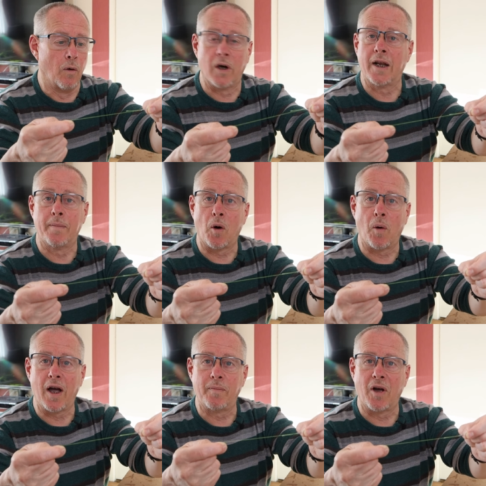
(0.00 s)
when I'm
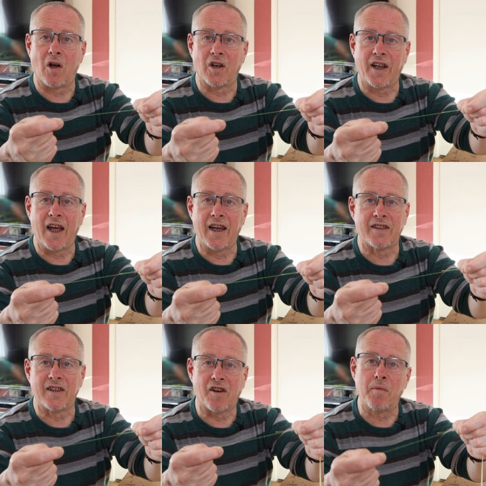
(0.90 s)
away on my
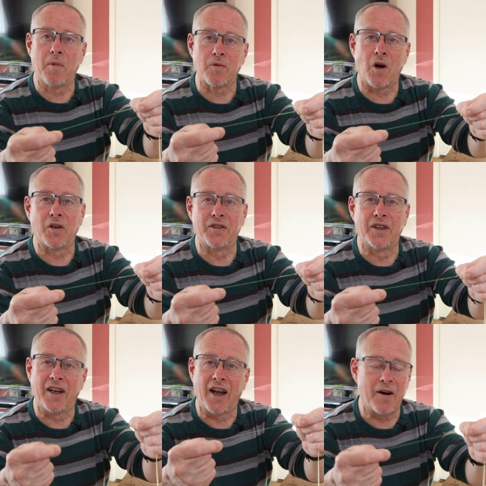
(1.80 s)
holidays and I've got my rod,
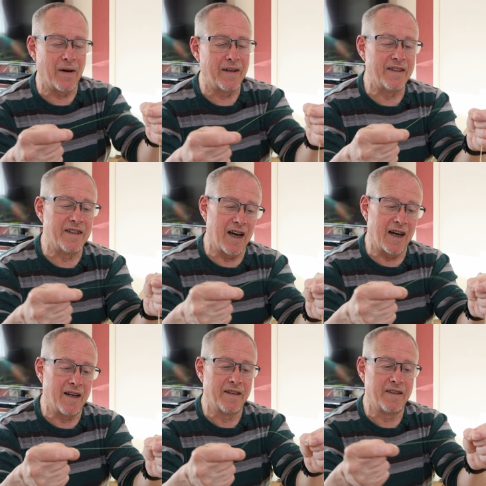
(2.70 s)
you know, and
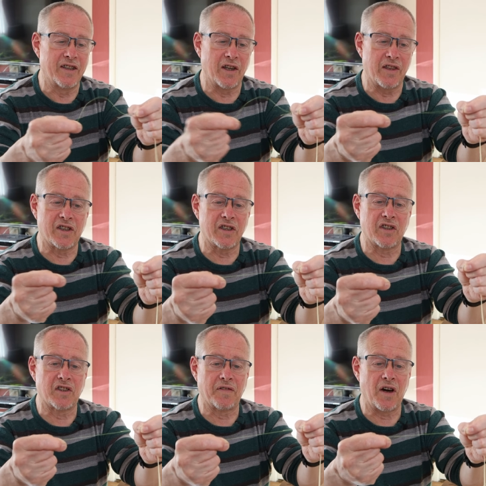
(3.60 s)
uh, so this is
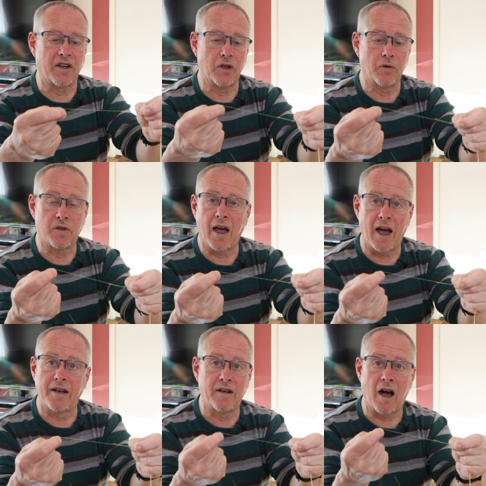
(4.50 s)
the stuff I use.
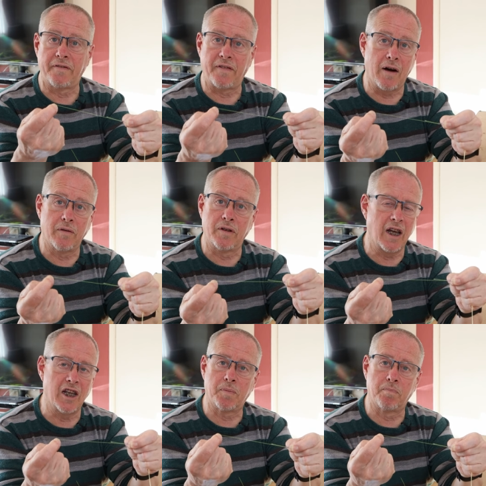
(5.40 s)
And I found
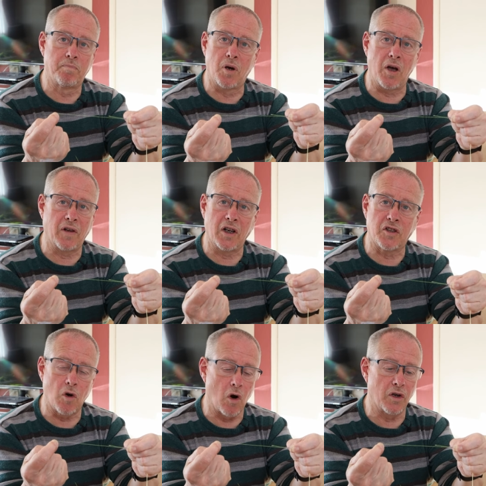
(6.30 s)
it's perfectly
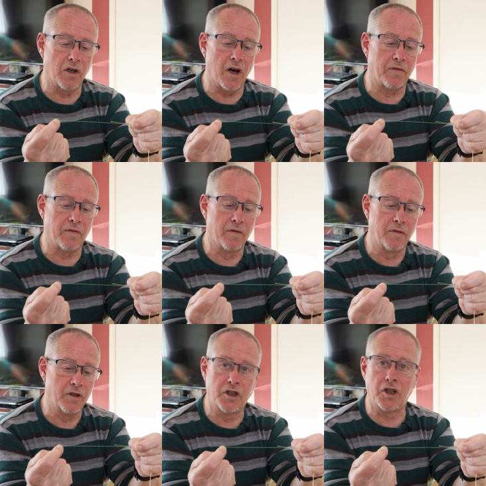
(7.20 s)
strong enough.
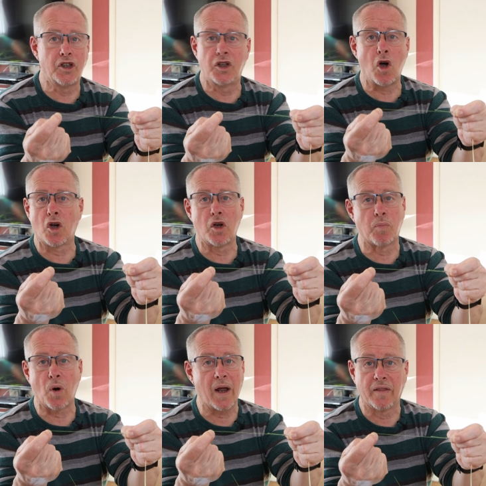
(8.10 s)
You, are not going to
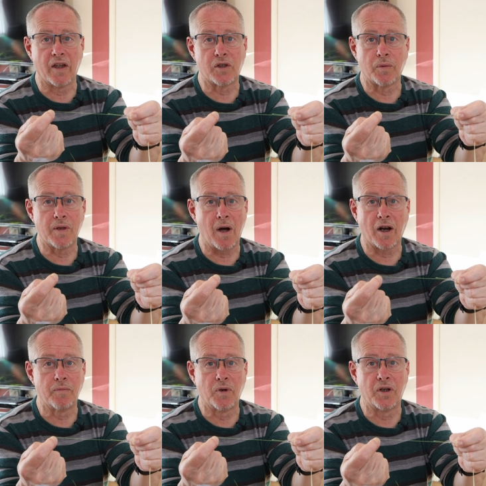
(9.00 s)
break this with the
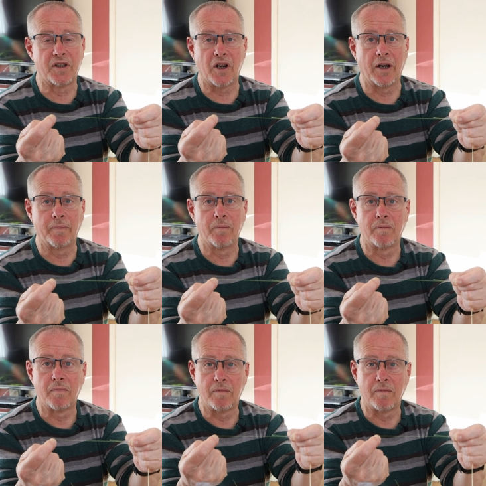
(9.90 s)
microbird time.